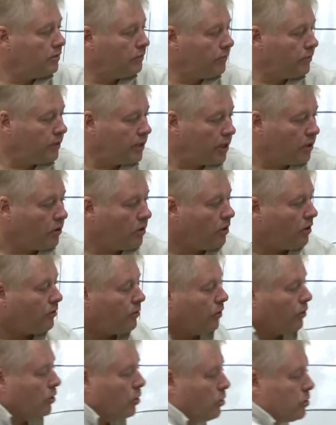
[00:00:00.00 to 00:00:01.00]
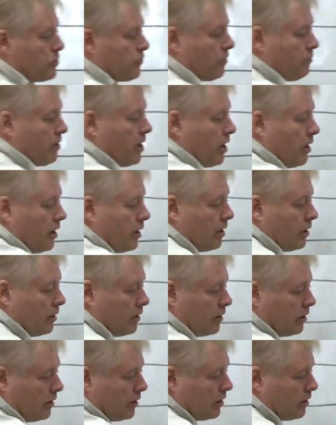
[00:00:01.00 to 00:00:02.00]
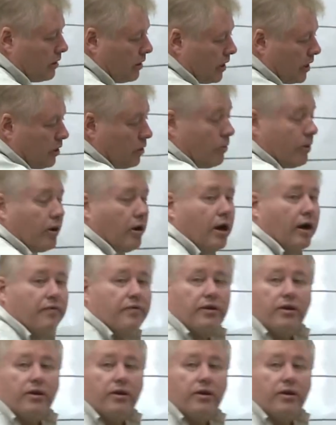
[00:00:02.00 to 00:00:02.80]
and all the loads from here are like going off into